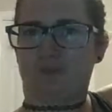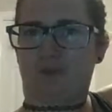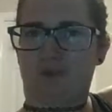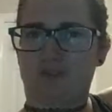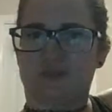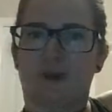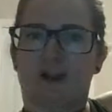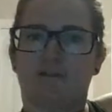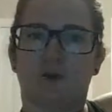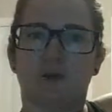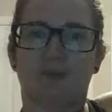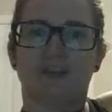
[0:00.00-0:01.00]
being
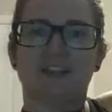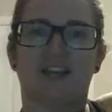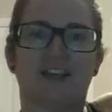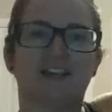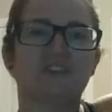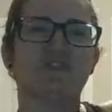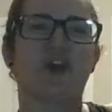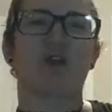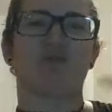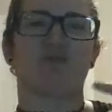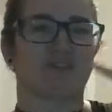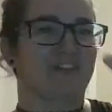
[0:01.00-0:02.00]
respectful, but it's like, he's
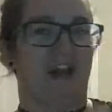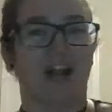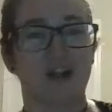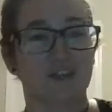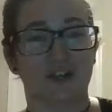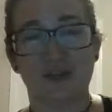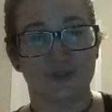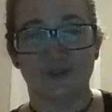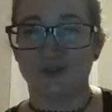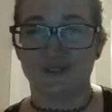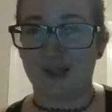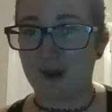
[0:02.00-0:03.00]
not getting the
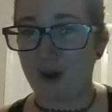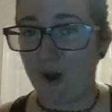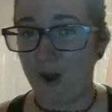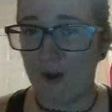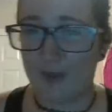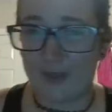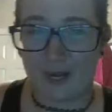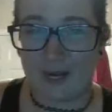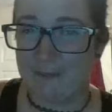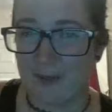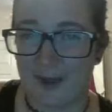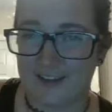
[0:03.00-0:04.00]
cues at all that
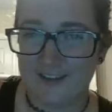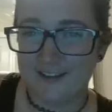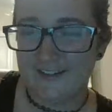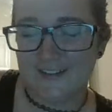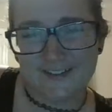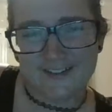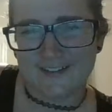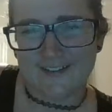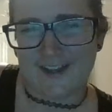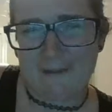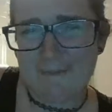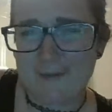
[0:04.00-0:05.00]
I'm like,
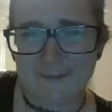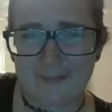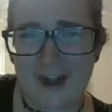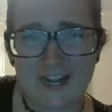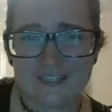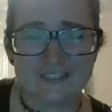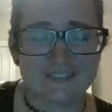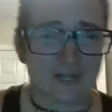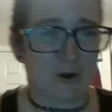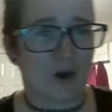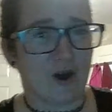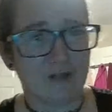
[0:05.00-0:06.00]
I'm not buying this
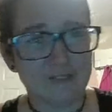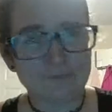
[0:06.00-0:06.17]
at all.